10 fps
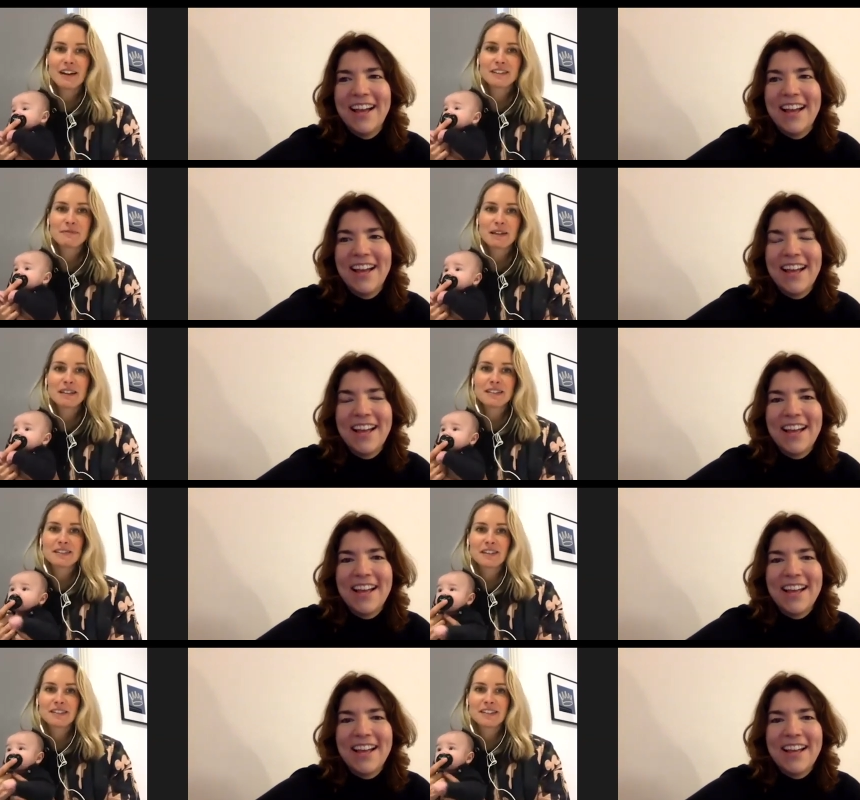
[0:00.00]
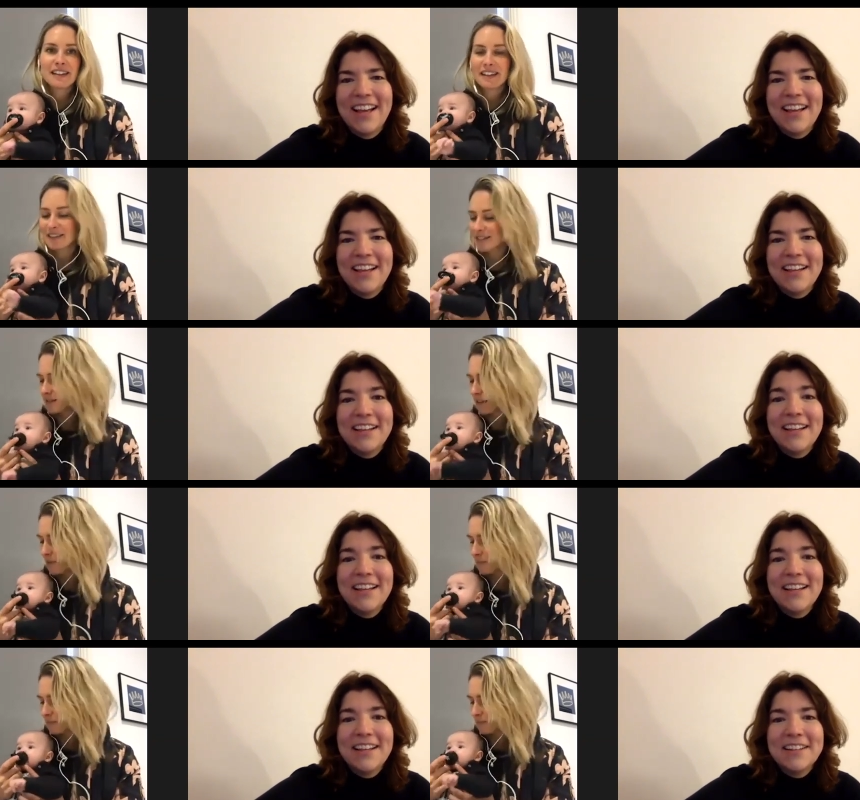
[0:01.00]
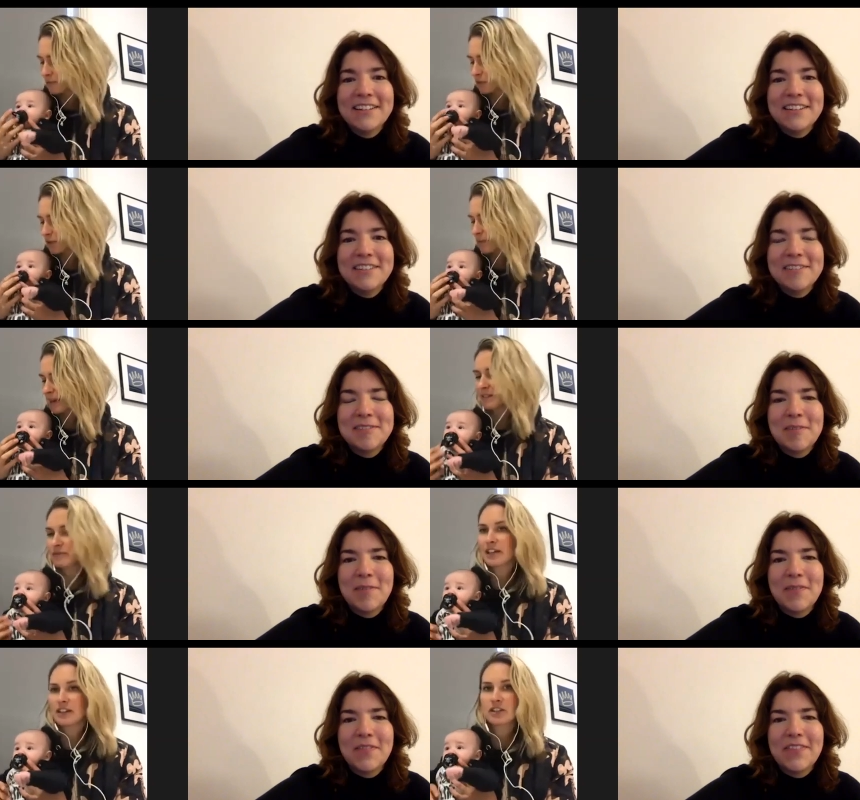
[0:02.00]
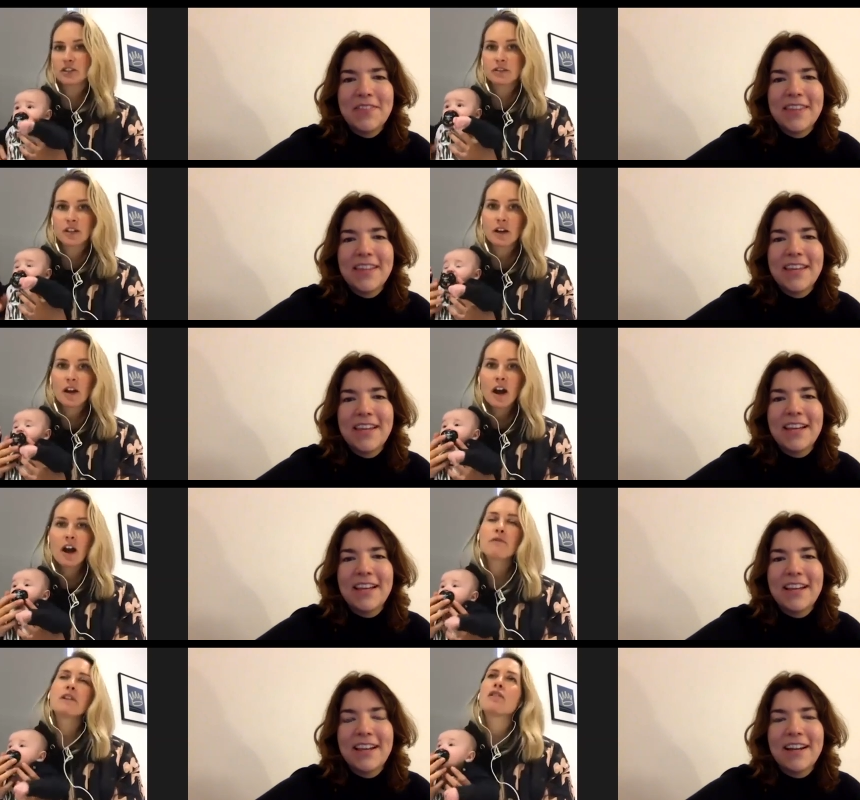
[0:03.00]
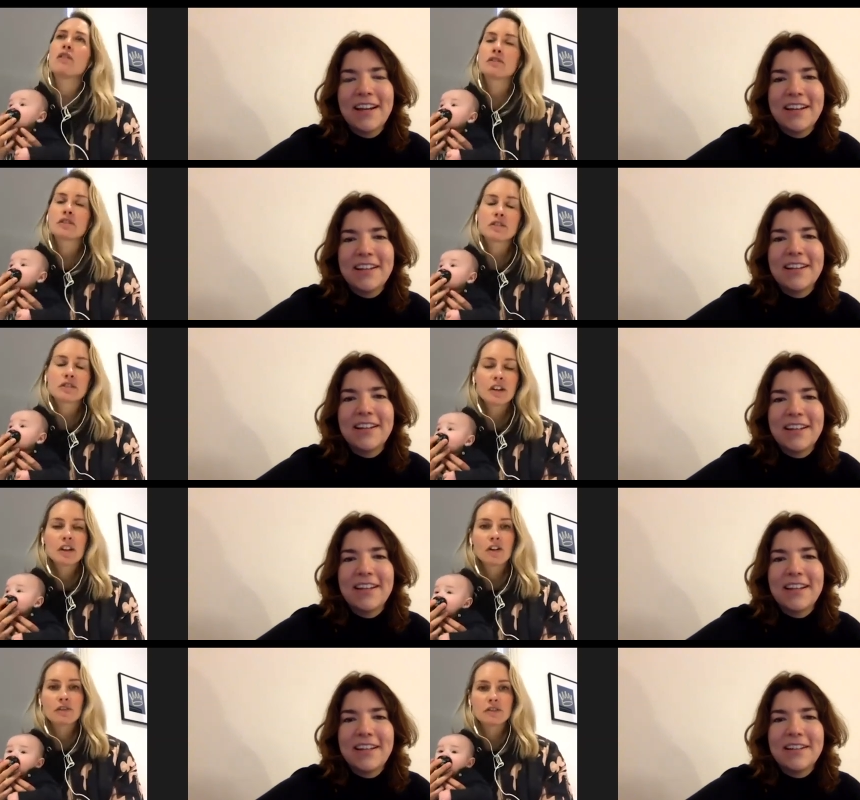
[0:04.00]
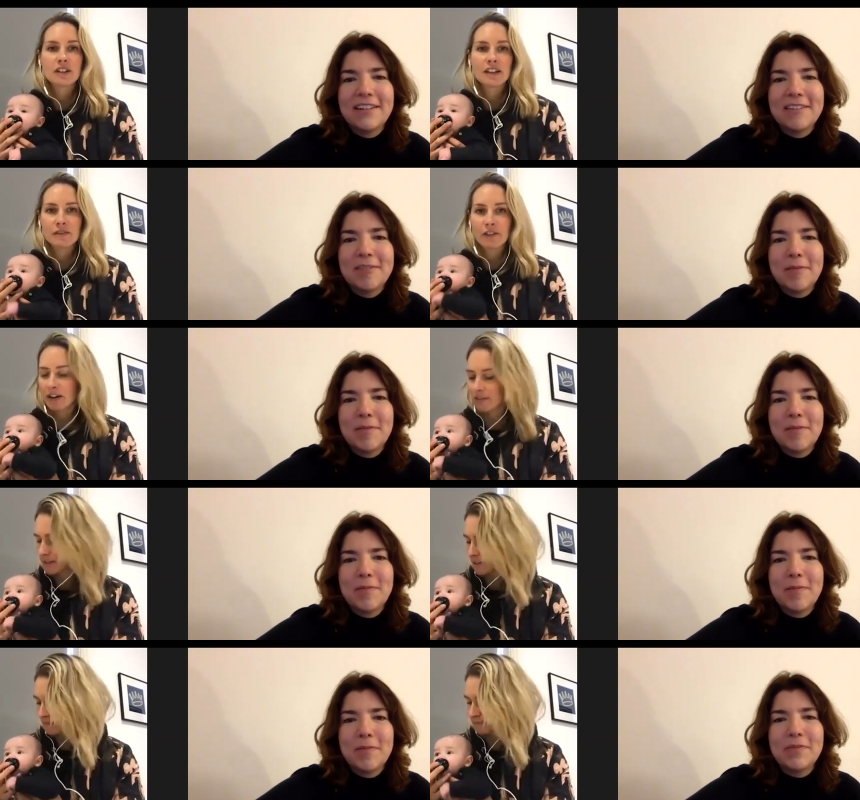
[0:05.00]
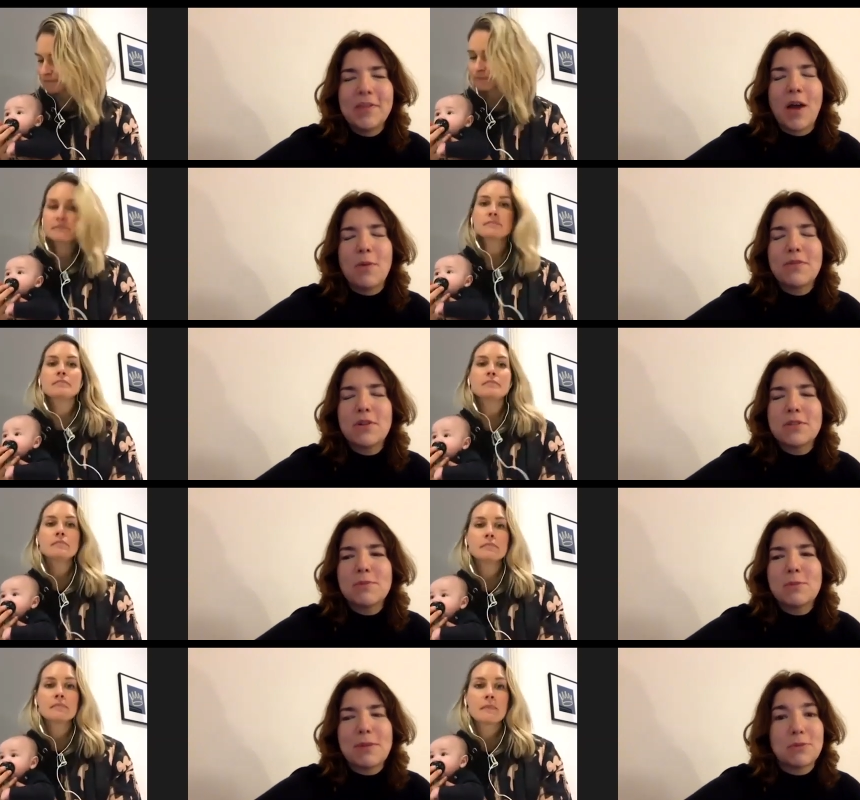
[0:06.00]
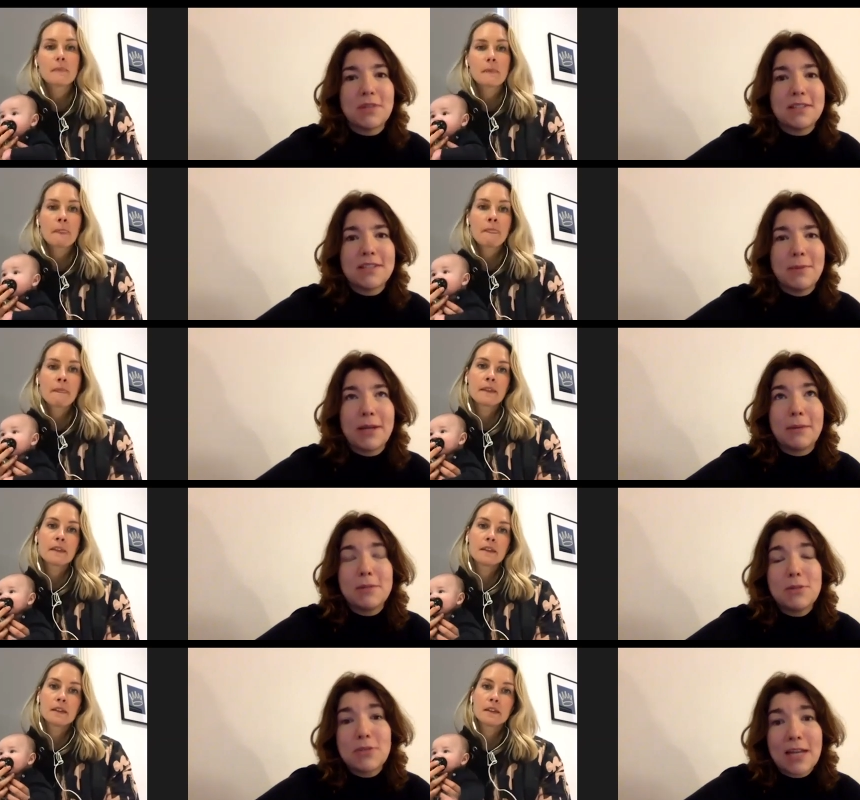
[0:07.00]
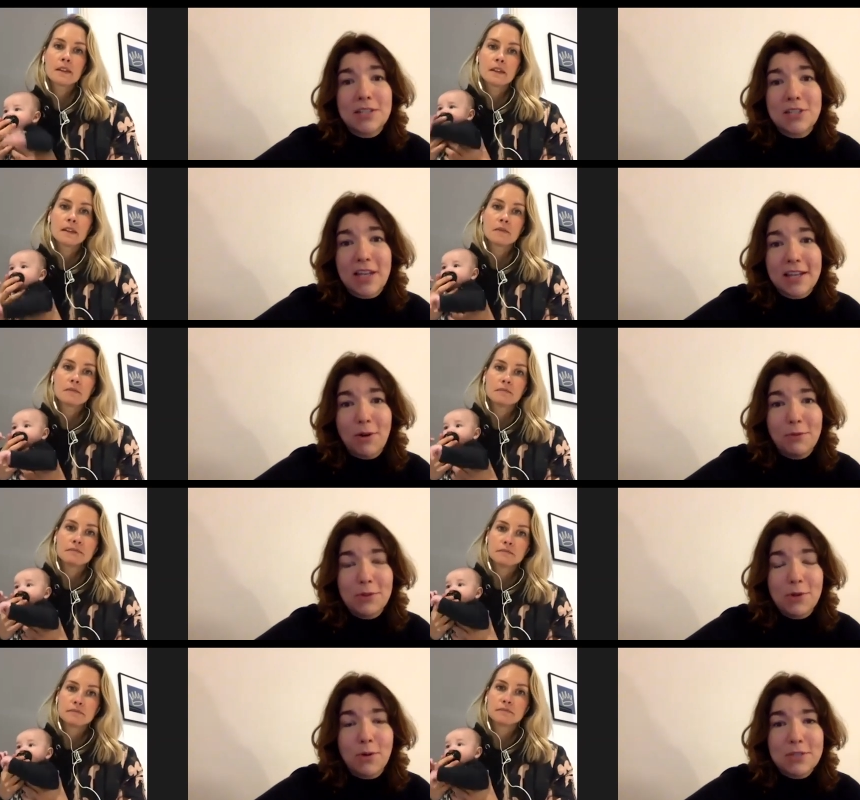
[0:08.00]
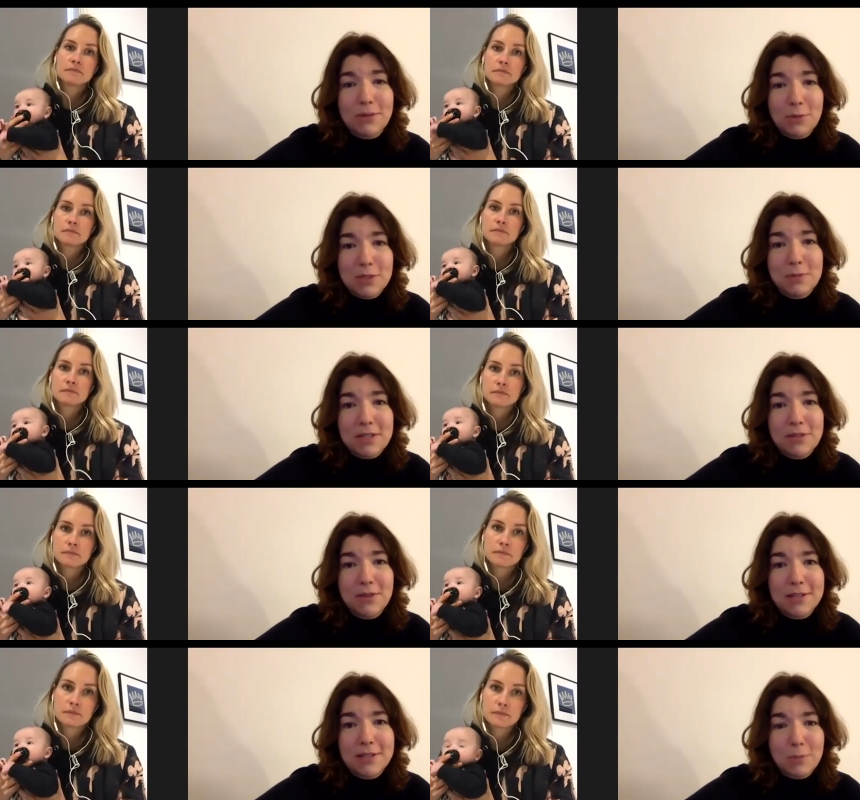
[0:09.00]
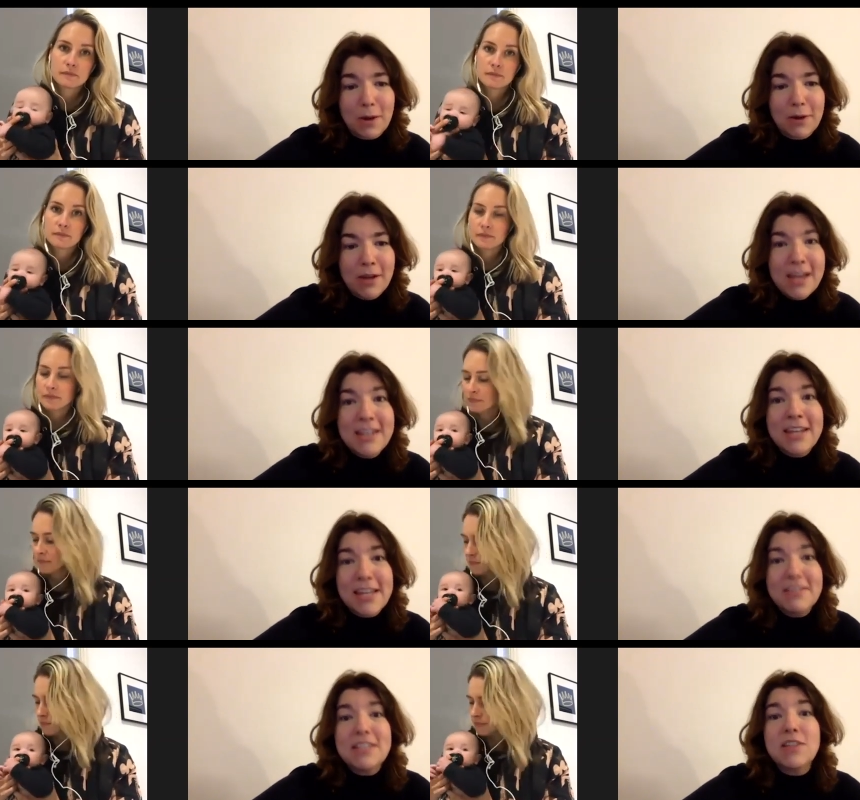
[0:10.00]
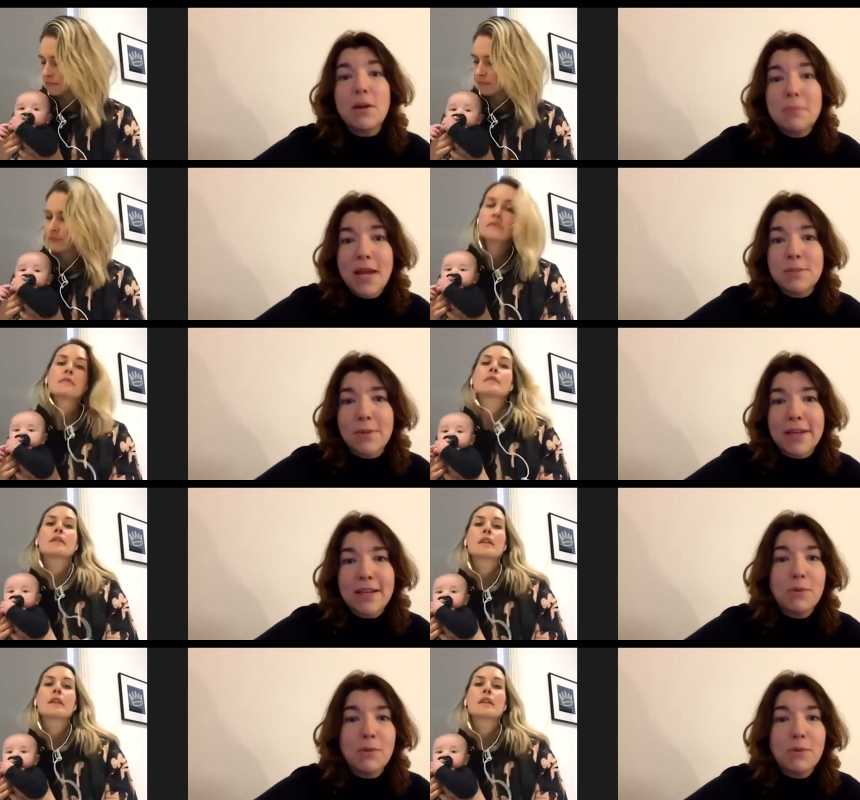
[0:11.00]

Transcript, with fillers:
Speaker 1: to be discussing things and, and talking about different issues. So hopefully not just constantly the virus.
Speaker 2: No, we've got some special things coming up. Use the hashtag off the court, which everyone has been doing as well. this time next week, I'm